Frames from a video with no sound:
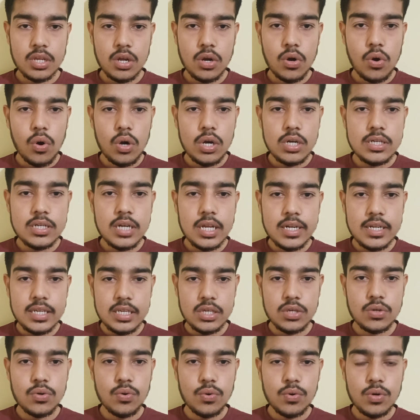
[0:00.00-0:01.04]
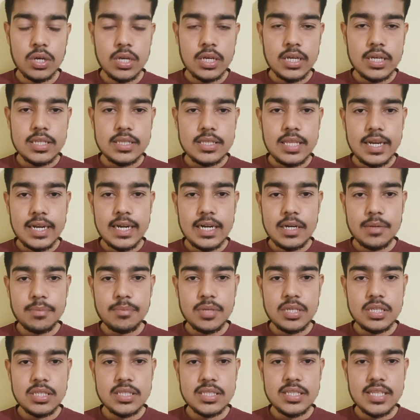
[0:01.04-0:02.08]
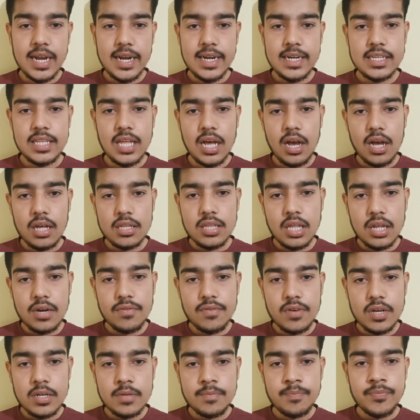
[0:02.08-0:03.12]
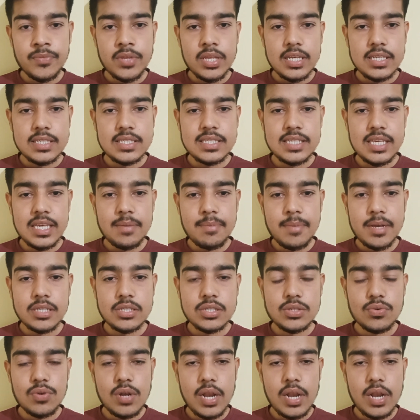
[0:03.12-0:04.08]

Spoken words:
alter ego, then it means that the other one is same as you,